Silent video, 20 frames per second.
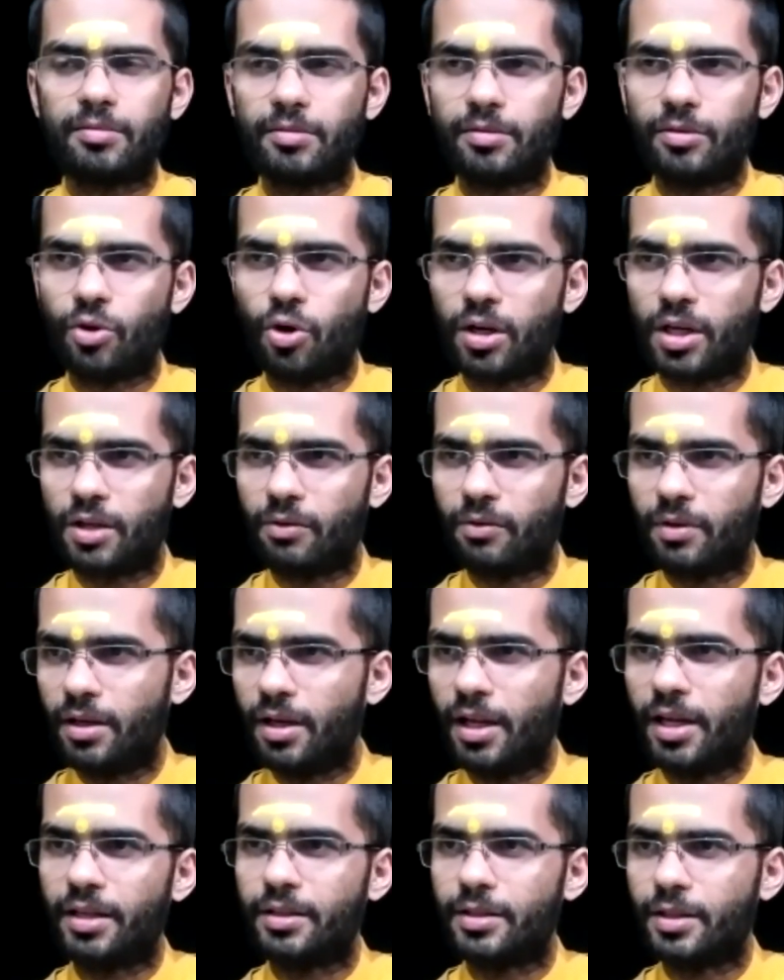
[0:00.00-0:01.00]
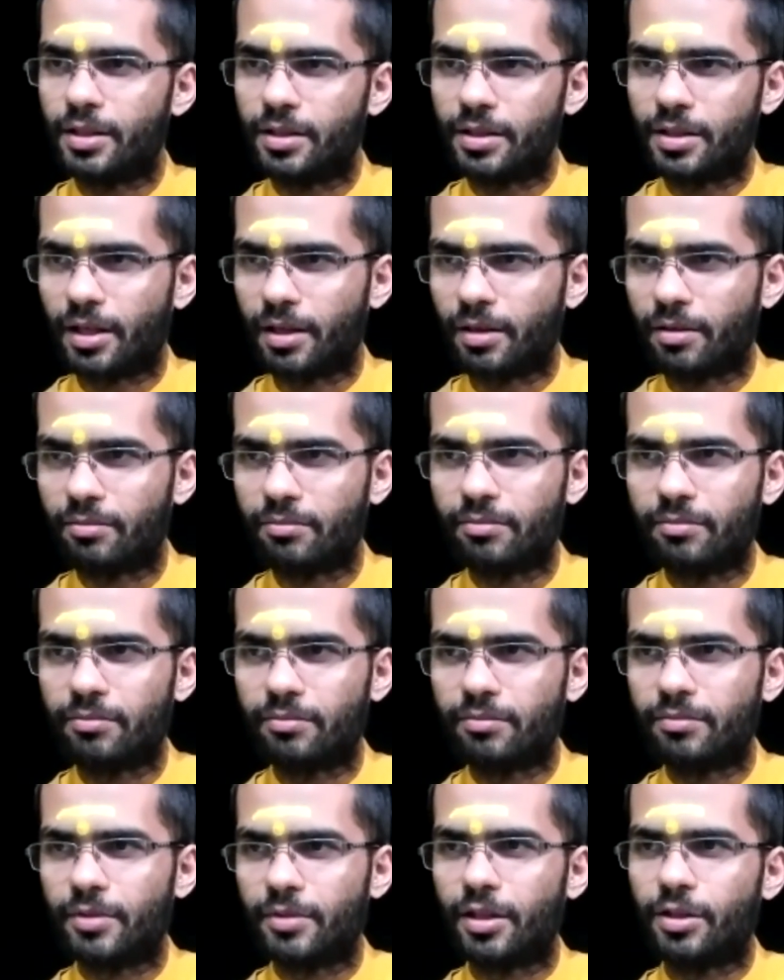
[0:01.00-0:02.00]
not even existing.
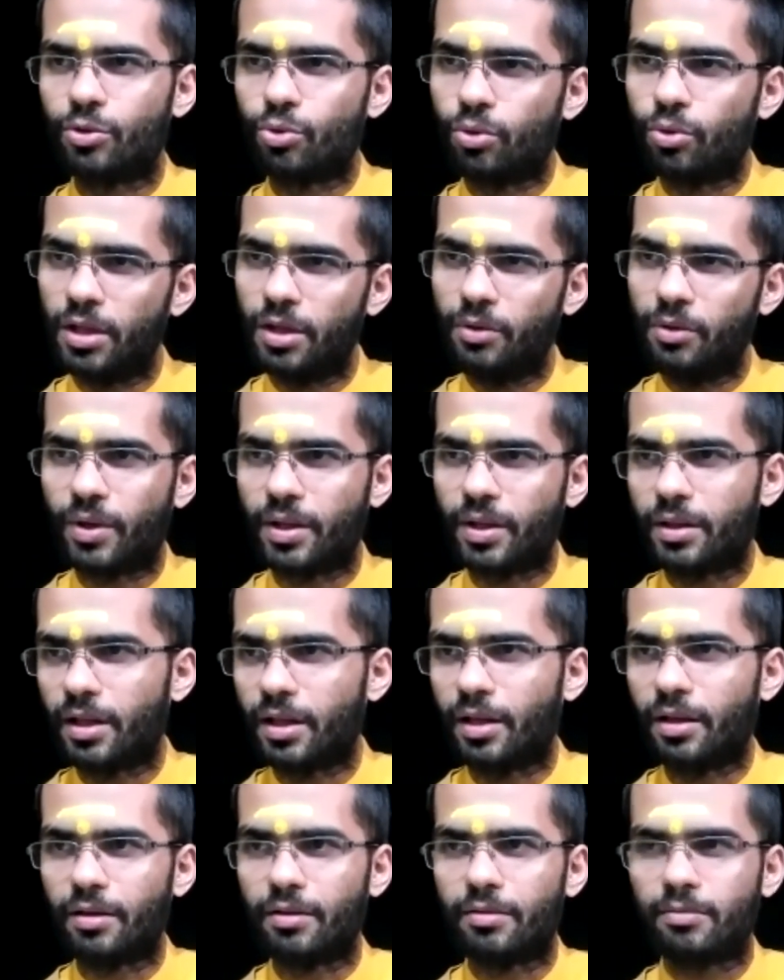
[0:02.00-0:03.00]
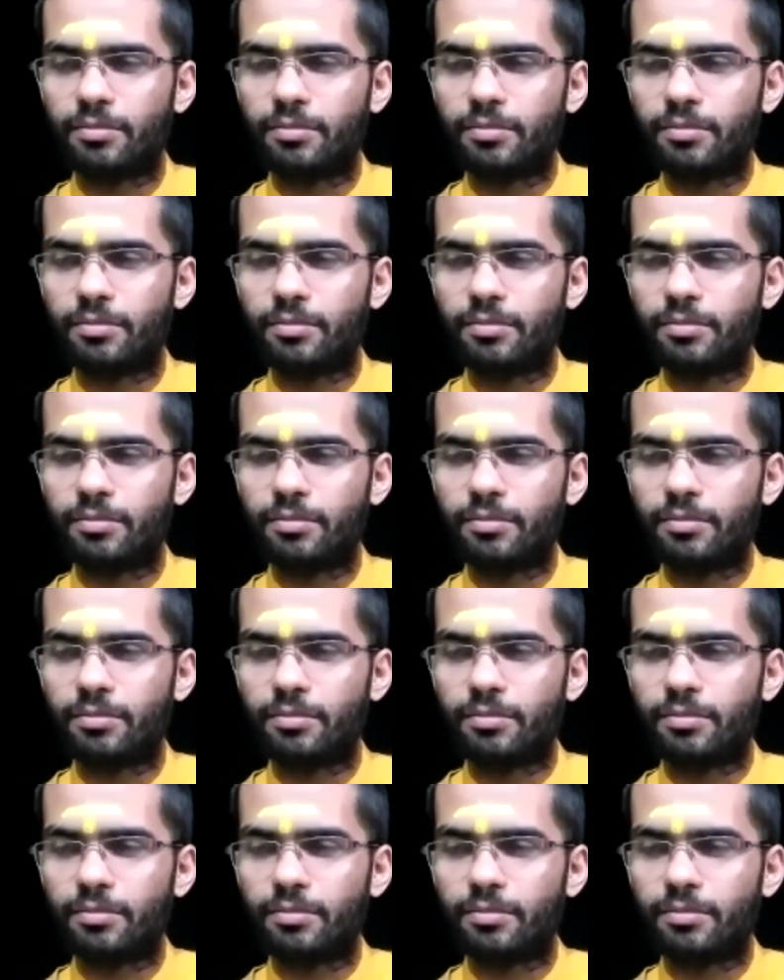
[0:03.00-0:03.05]
There is only one thing.